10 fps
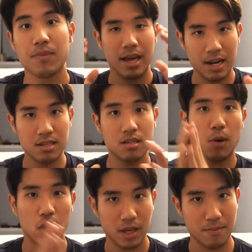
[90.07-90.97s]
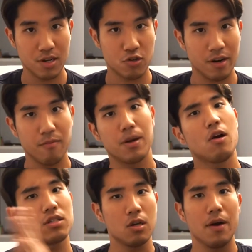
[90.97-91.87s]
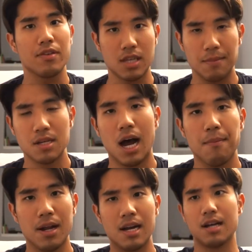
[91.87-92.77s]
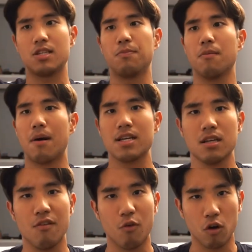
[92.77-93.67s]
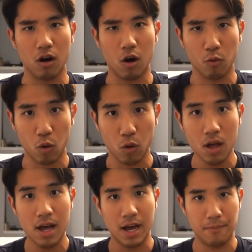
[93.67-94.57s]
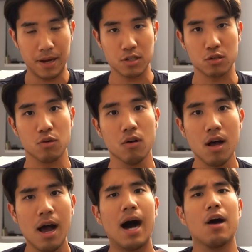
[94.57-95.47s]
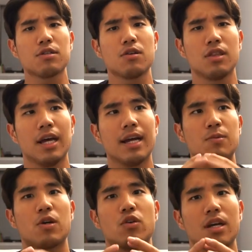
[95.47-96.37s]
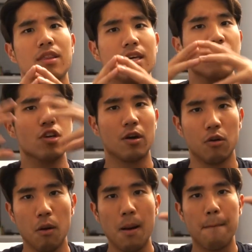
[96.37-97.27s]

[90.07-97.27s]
It is partly administrative, but also at the same time, and not to put myself or our role at a pedestal, I also think, especially in the general